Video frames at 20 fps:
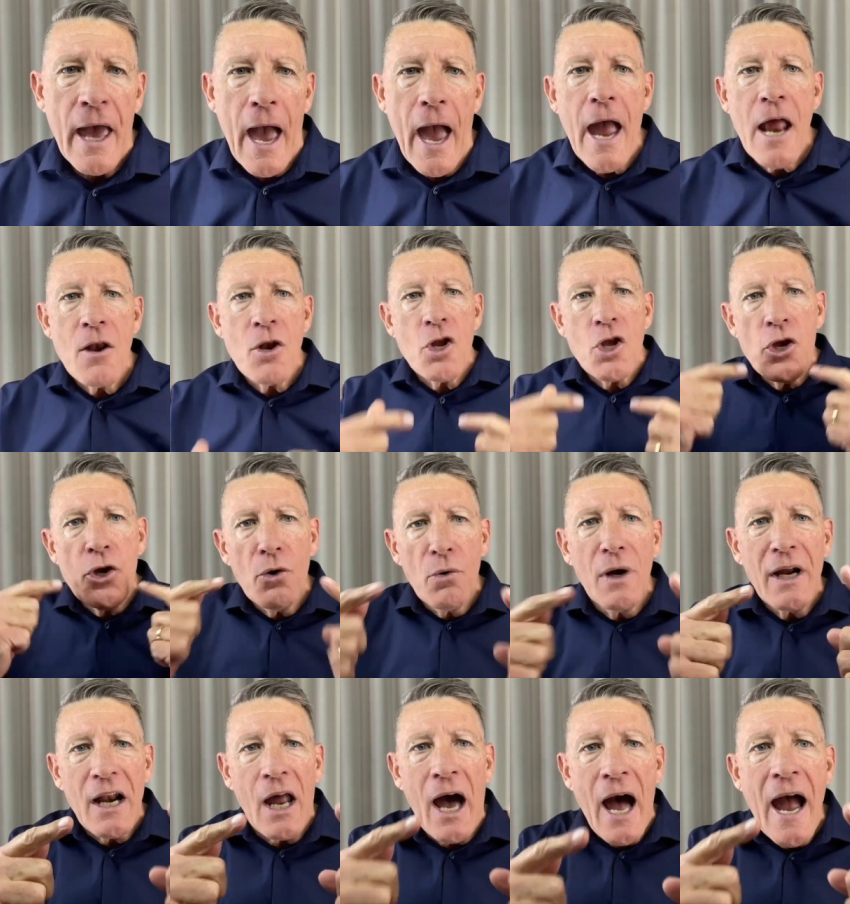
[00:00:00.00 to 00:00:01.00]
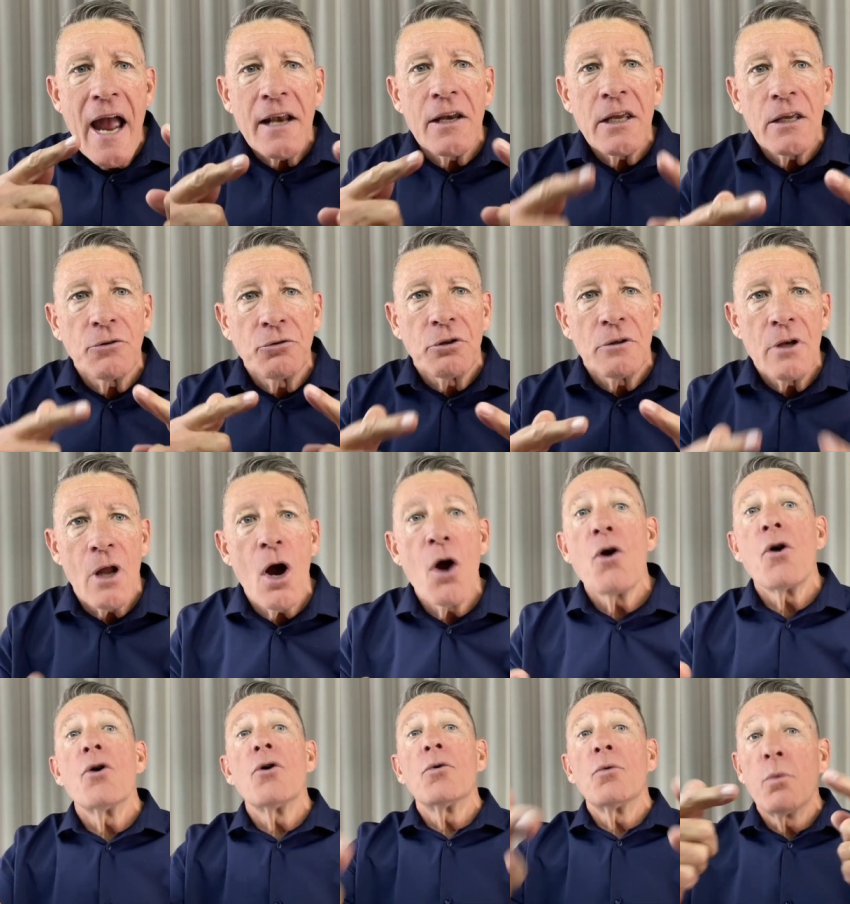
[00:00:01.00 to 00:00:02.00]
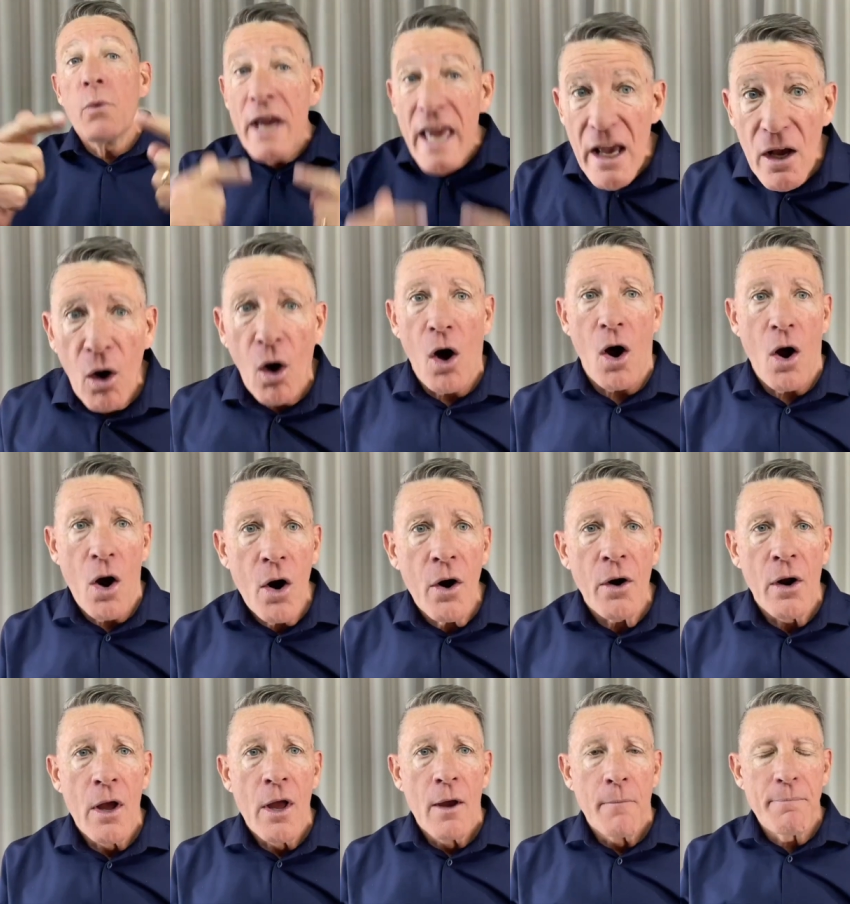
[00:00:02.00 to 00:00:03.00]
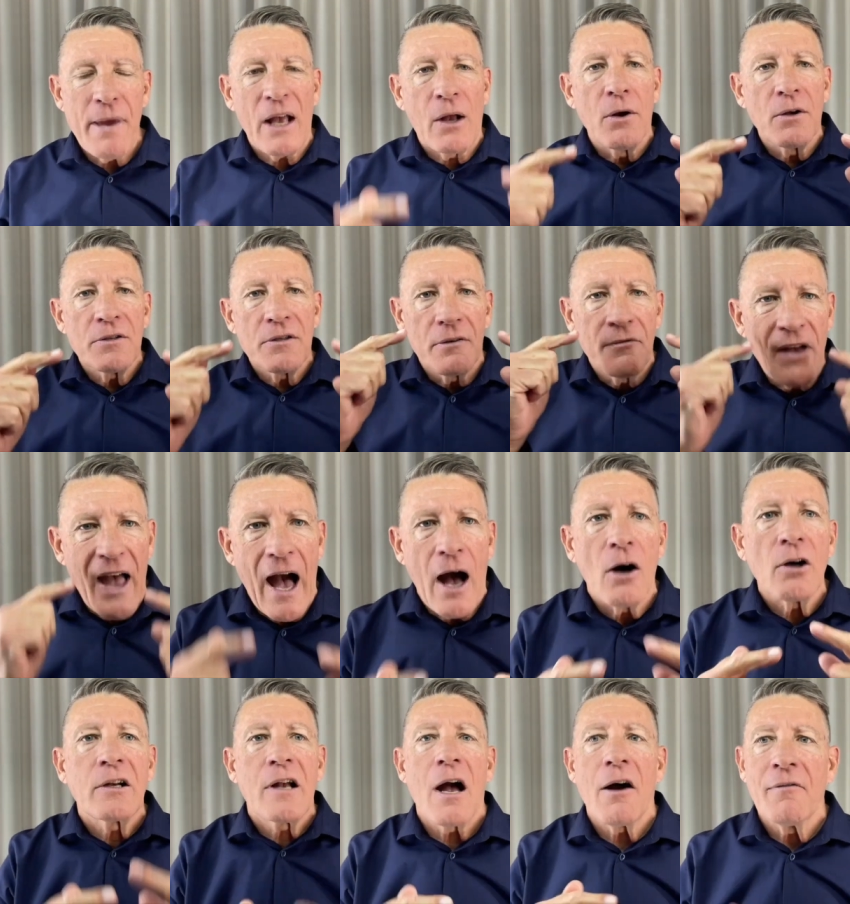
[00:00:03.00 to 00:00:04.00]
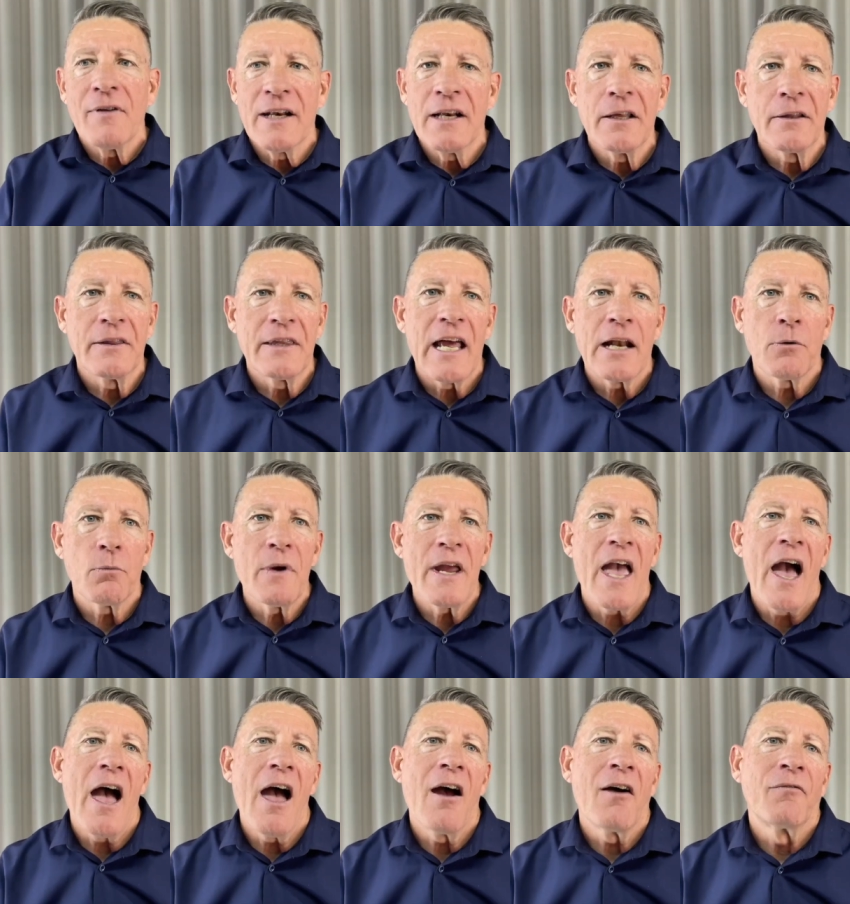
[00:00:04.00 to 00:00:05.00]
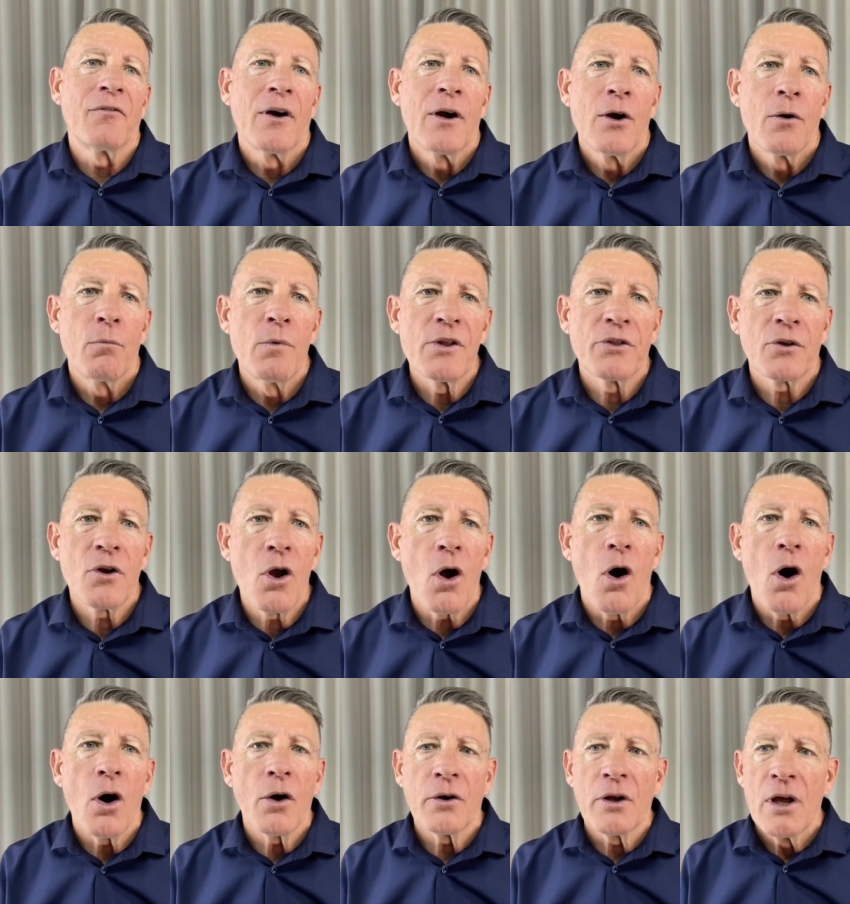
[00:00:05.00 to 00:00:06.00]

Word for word: And you and I need to know who we are because of our covenant that we have with God